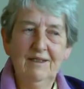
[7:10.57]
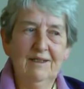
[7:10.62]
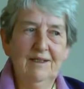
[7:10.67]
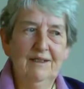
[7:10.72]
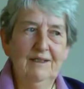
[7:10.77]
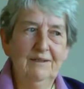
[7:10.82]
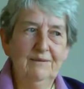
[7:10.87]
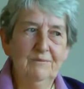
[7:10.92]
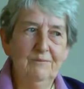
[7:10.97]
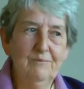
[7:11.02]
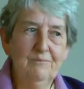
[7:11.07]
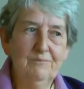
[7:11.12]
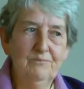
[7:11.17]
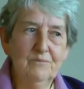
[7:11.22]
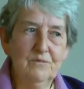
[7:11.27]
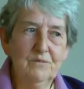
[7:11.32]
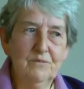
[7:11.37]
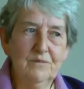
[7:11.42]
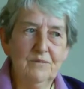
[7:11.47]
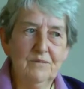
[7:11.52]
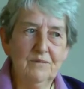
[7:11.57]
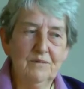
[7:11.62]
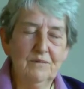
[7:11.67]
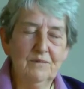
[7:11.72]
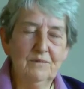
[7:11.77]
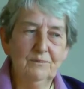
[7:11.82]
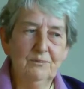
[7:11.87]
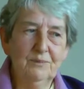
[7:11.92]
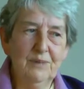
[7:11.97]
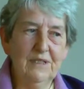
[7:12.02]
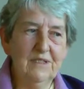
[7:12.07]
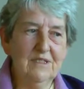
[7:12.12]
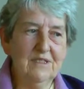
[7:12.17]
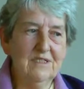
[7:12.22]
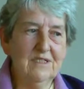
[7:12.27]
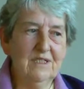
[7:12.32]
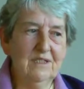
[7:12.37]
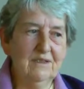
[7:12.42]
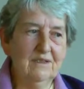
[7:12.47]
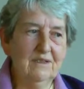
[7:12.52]
Um,
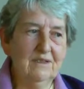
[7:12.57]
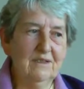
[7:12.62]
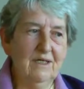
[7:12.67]
but uh,